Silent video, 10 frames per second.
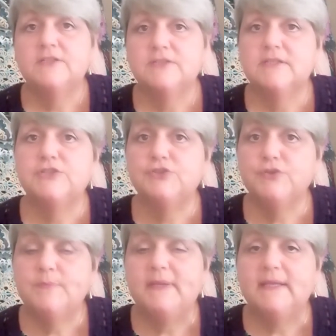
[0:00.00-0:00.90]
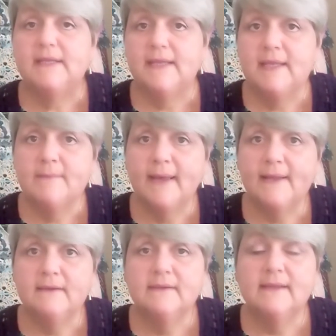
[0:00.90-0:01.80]
just shoot me an
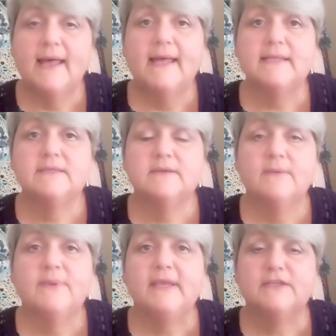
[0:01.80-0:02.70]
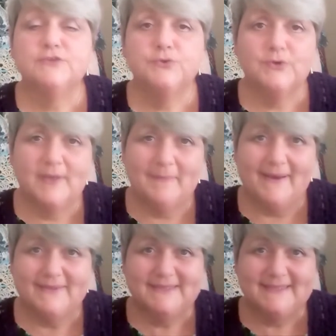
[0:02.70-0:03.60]
email and we can talk
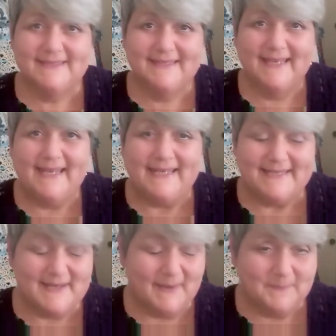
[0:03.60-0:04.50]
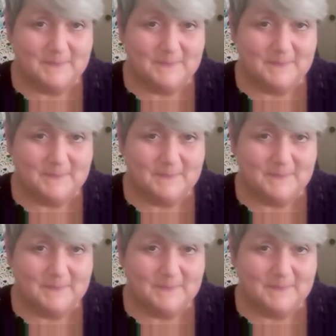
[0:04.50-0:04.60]
about it anytime